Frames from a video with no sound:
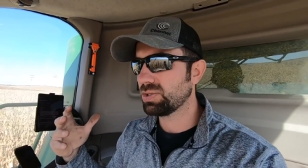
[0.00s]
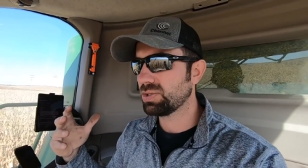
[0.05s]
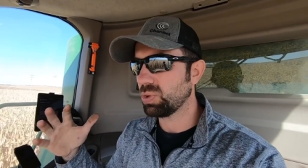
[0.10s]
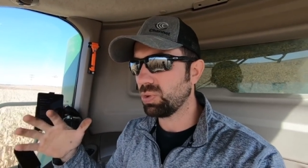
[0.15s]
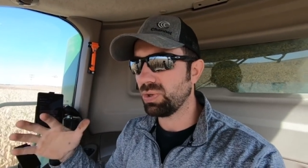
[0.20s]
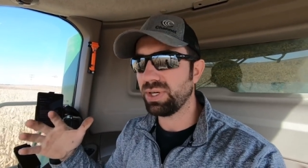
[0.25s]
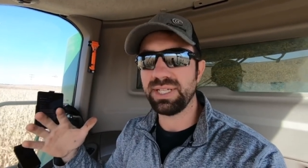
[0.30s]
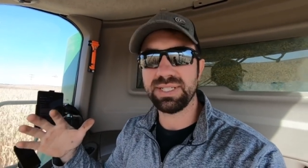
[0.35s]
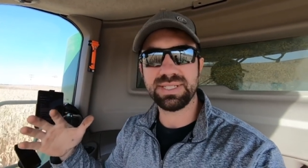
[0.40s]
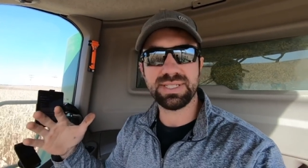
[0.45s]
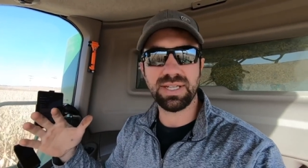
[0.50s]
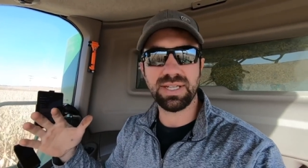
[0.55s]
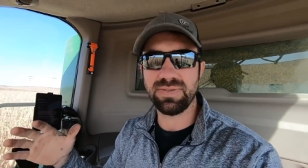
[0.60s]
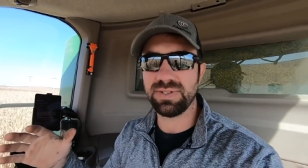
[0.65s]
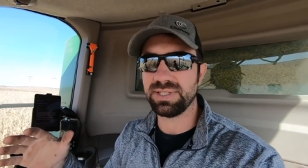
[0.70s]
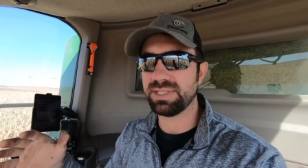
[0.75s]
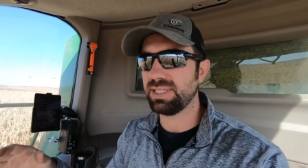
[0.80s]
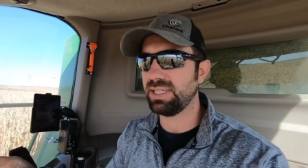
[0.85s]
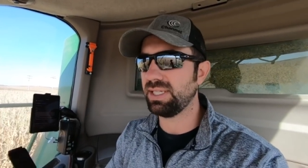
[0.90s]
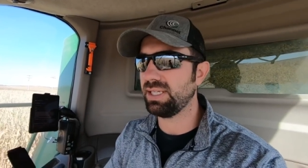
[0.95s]

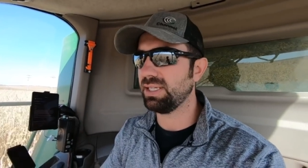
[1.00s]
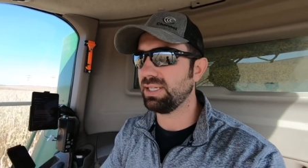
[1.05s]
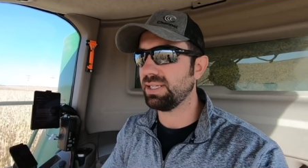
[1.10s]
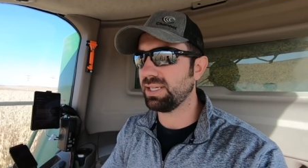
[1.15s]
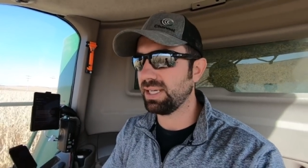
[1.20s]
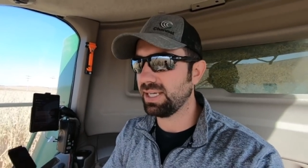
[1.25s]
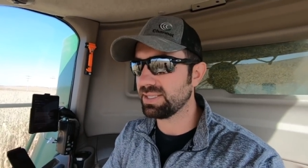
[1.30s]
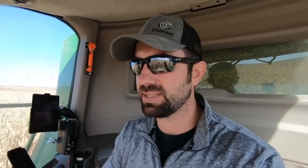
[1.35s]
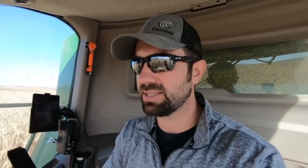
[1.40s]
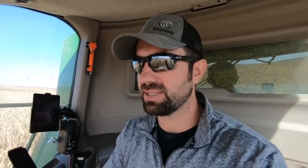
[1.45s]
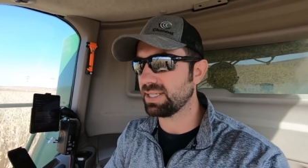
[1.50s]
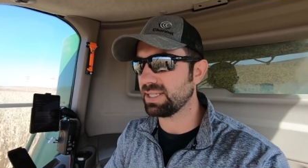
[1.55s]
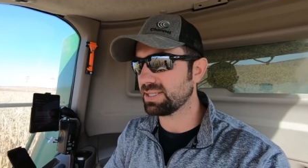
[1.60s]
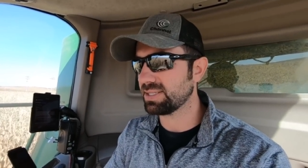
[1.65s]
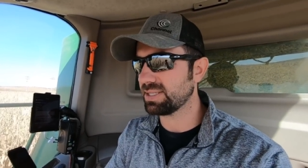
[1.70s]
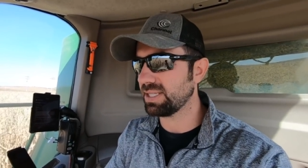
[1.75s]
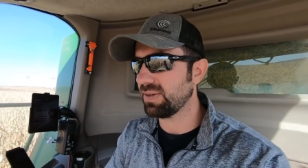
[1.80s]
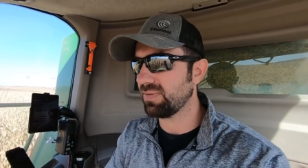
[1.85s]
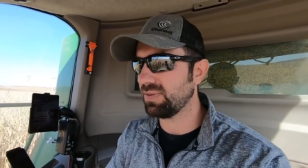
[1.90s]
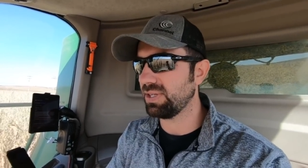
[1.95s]
2017
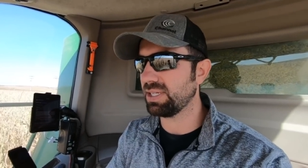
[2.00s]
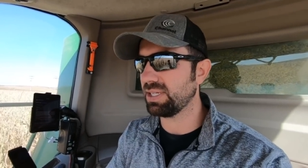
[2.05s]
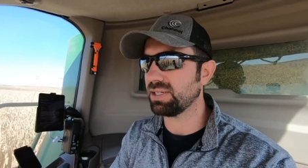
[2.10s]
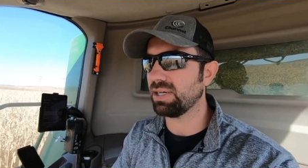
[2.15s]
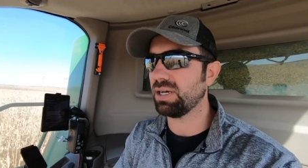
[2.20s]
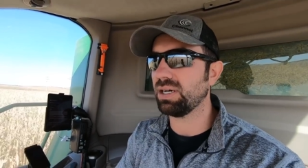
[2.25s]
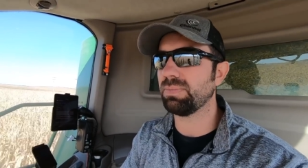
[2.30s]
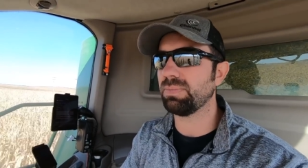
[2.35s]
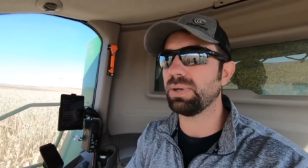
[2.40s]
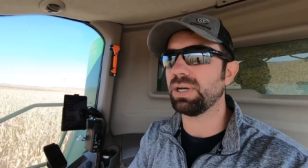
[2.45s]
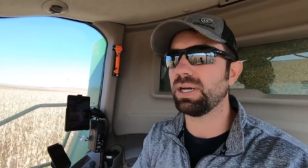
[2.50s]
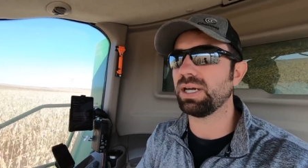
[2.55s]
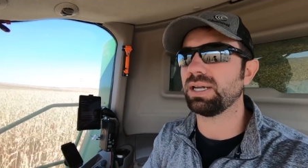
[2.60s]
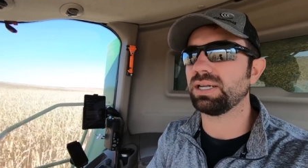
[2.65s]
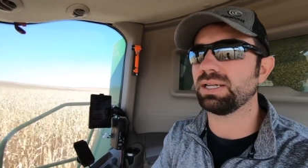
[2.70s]
S670 combine,